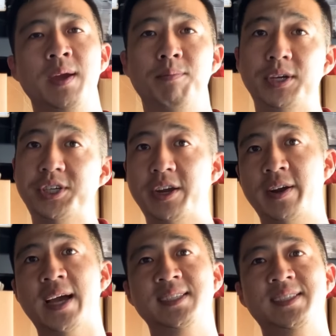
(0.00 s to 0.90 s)
appreciate your
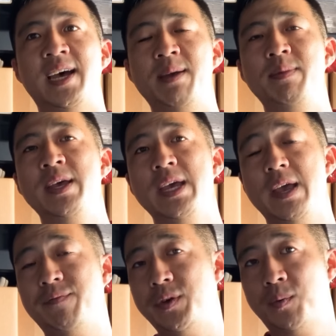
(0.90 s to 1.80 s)
guys' time.
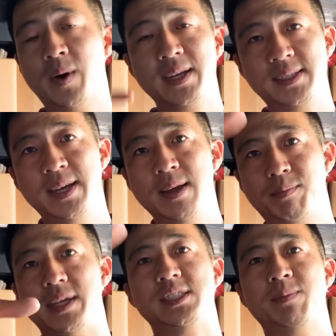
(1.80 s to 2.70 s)
If you want,
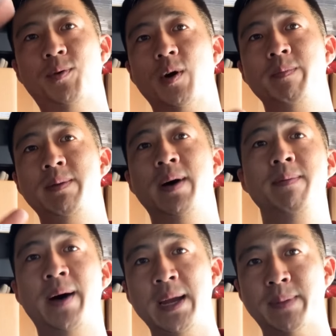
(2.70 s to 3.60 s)
please support me by
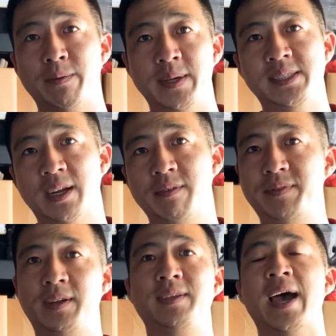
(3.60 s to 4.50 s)
buying my reseller
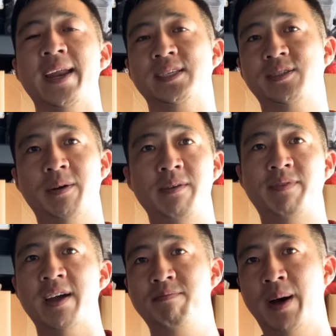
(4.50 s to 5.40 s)
field guide. It's
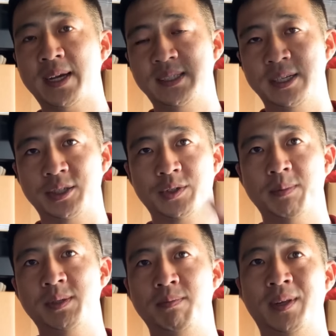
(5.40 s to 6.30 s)
$35 in the
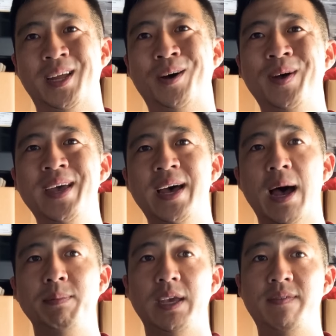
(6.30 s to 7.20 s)
description below.
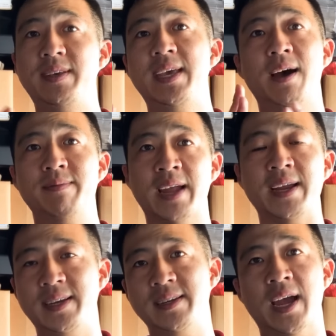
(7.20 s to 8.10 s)
I'm giving out
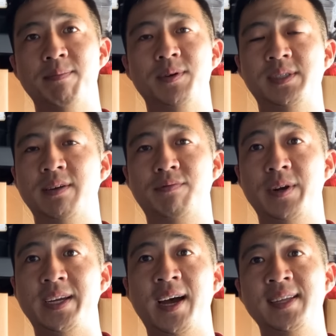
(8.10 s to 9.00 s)
99%
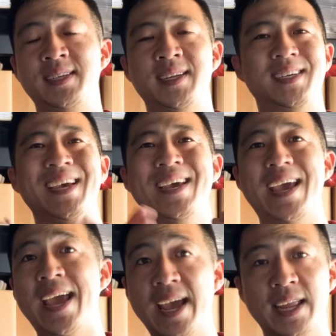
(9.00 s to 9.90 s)
free content,
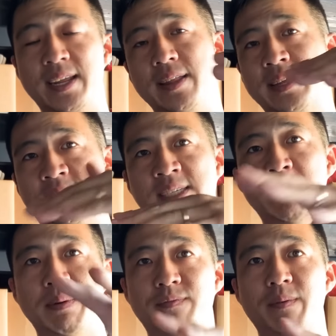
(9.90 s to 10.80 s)
and the same
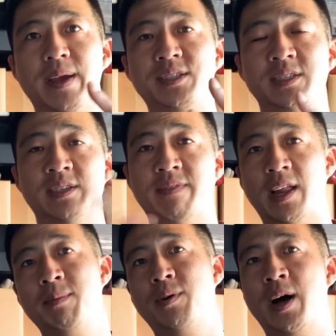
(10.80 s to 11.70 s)
information is
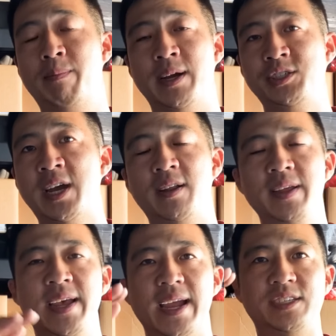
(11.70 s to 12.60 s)
available on my channel.
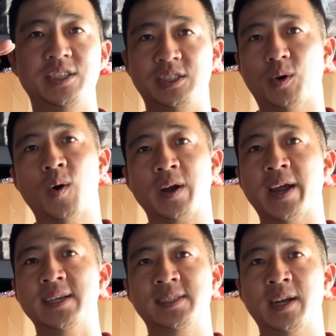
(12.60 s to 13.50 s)
It's just
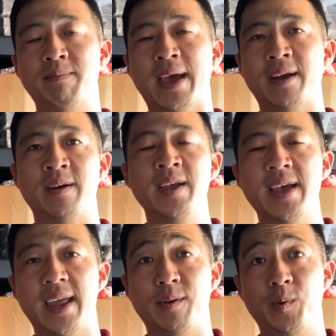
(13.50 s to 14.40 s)
organized in a manner,
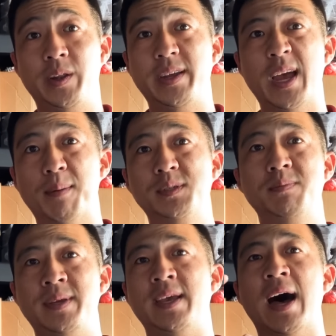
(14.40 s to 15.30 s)
and it really helps
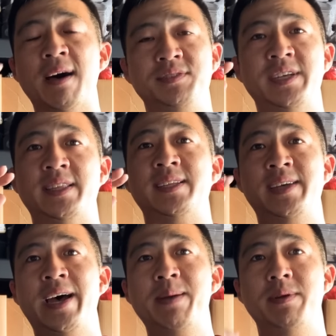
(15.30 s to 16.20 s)
me offset the
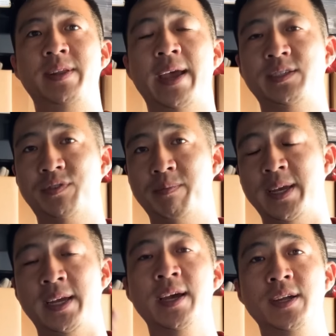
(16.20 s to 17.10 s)
time it takes for
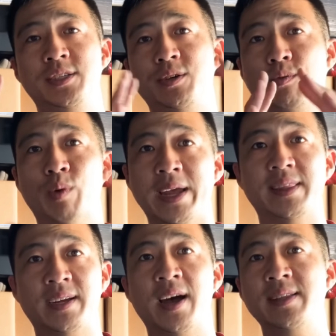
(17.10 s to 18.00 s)
me to write the
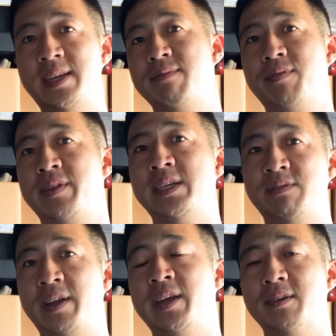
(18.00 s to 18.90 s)
content for these
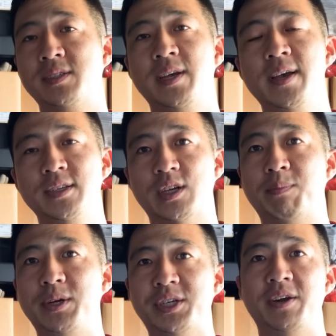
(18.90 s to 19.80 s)
videos. So I
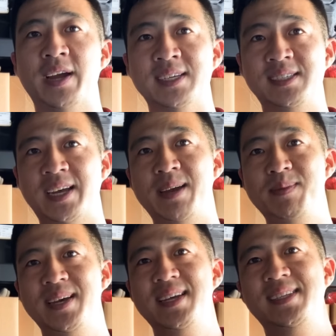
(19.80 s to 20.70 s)
appreciate you guys' time.
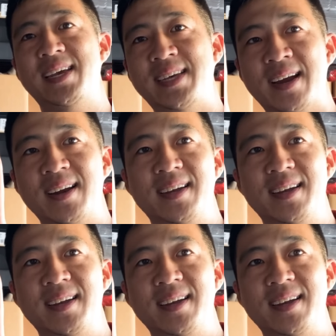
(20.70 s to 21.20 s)
Take care.